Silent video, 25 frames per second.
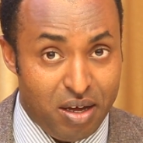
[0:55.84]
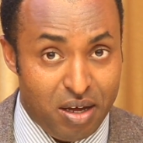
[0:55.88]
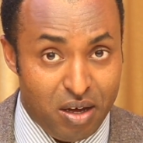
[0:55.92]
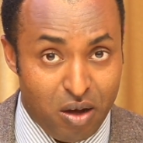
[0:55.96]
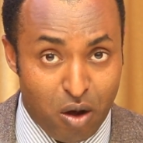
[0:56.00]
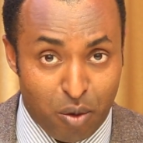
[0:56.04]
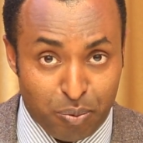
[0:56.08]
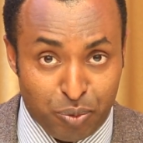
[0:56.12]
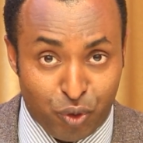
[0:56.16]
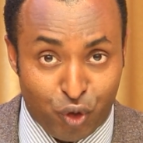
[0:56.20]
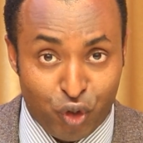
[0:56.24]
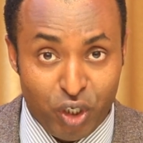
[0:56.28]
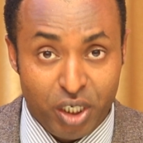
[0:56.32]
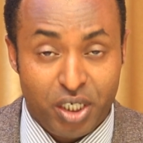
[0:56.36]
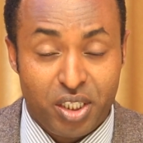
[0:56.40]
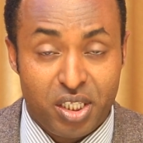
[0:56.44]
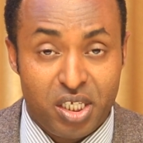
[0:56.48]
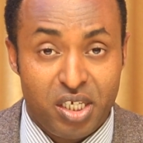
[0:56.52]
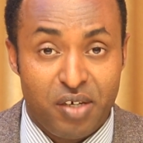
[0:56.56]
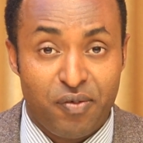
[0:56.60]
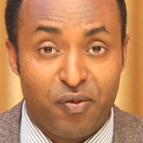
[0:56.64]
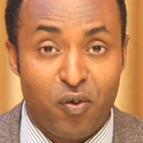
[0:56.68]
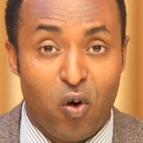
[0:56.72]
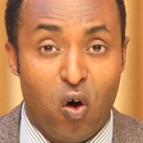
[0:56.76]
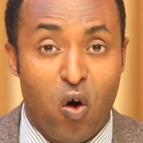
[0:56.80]

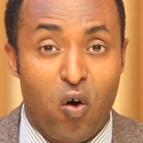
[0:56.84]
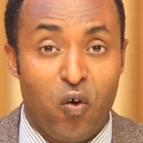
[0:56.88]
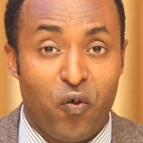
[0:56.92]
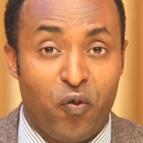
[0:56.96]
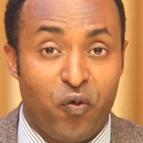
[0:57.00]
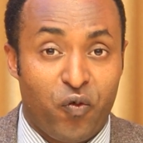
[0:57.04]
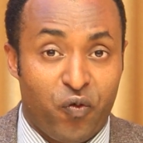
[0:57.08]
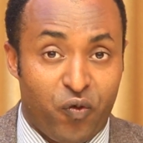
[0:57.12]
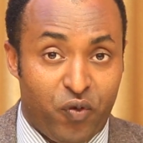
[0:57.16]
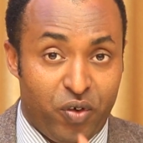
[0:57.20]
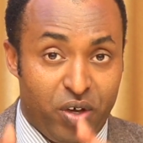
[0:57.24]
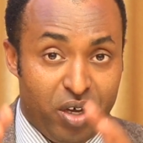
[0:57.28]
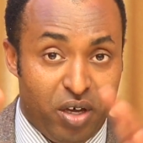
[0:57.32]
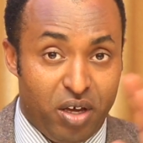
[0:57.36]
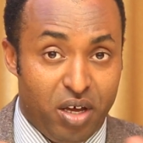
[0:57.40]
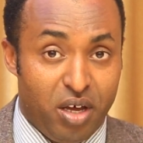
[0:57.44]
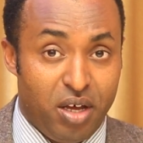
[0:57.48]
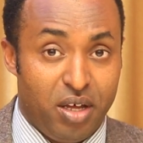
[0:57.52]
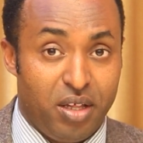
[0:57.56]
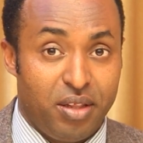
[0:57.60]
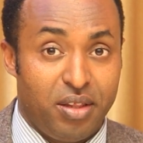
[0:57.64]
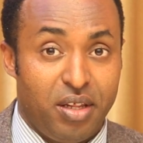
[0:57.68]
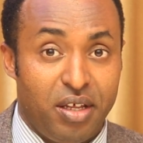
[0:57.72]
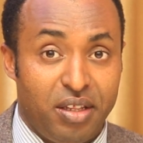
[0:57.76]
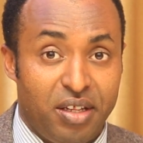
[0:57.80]
objective of
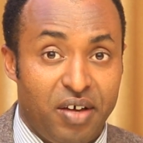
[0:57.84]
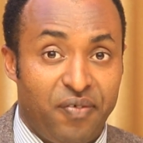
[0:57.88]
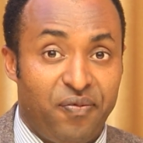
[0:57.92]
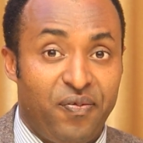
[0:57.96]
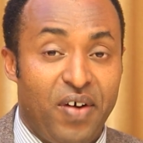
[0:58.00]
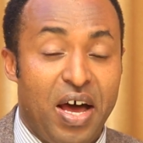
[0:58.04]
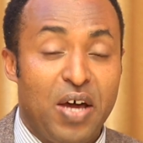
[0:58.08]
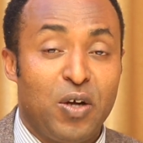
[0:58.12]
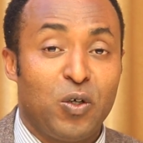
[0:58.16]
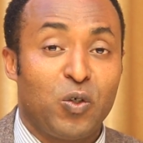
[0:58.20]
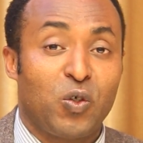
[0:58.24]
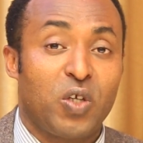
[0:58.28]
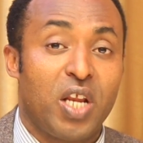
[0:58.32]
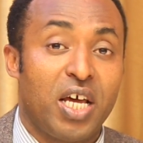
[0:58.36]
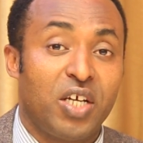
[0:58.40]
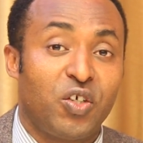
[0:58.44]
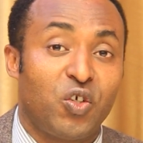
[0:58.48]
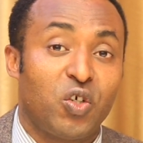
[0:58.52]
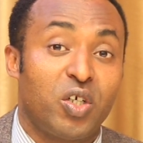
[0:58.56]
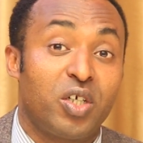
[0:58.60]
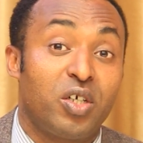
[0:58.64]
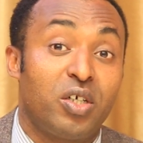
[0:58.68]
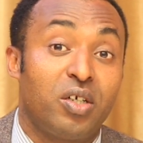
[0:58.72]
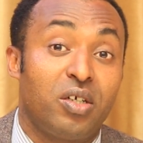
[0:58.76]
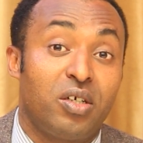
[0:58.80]
the Fanos Light
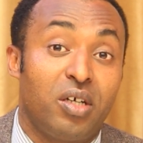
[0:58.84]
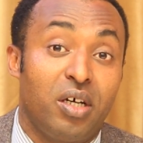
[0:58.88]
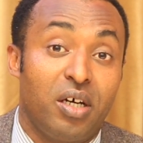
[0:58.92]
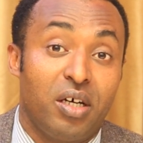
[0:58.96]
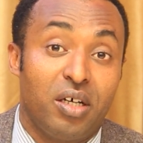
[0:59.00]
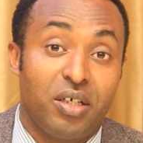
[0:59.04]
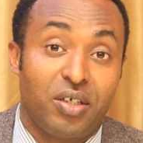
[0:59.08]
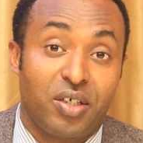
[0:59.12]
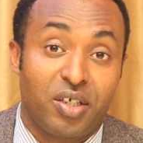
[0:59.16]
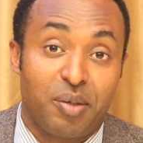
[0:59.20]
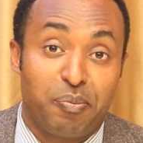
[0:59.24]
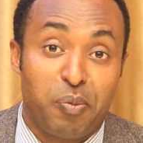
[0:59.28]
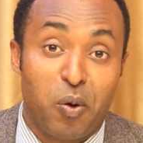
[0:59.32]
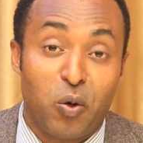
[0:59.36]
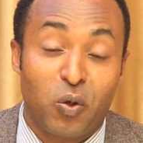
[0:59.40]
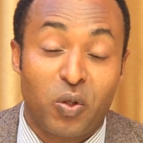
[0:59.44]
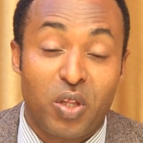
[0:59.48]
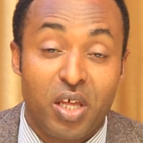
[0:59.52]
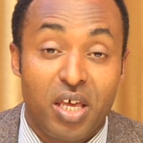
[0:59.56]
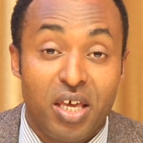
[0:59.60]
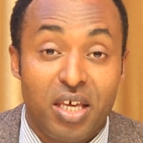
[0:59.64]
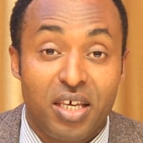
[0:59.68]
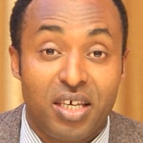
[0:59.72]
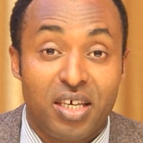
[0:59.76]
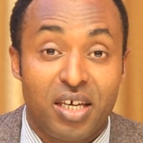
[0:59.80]
Children Support
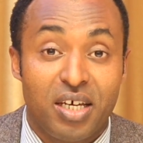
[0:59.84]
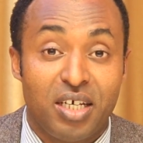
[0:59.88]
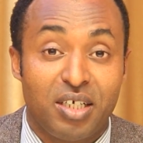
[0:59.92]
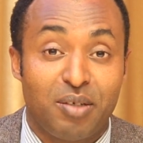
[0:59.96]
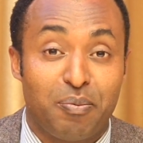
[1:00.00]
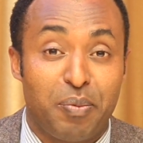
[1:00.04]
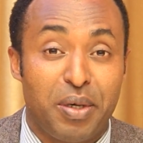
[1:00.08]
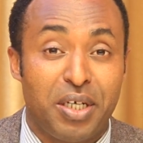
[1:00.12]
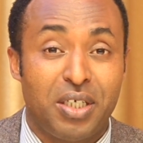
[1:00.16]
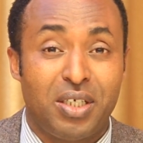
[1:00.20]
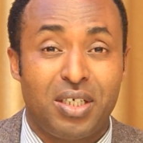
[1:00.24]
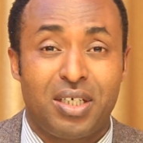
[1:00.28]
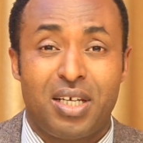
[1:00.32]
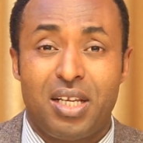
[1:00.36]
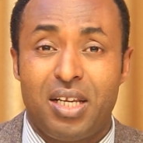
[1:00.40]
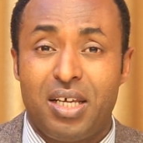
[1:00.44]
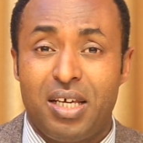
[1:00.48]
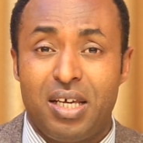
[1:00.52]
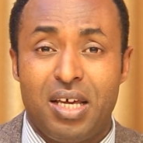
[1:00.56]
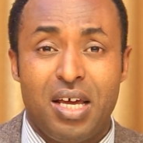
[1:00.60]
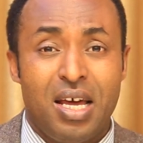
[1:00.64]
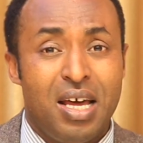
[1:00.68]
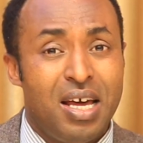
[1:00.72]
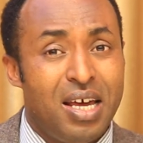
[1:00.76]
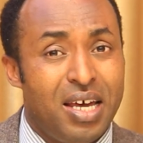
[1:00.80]
Inc. is
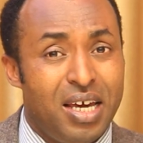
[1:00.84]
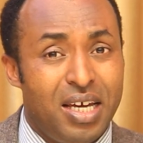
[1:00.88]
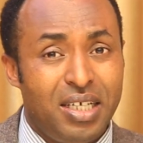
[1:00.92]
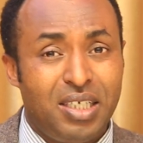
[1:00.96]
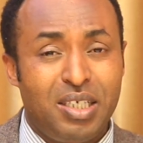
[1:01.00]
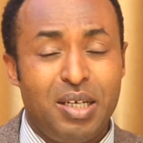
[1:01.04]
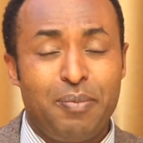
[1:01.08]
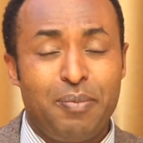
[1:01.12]
basically it's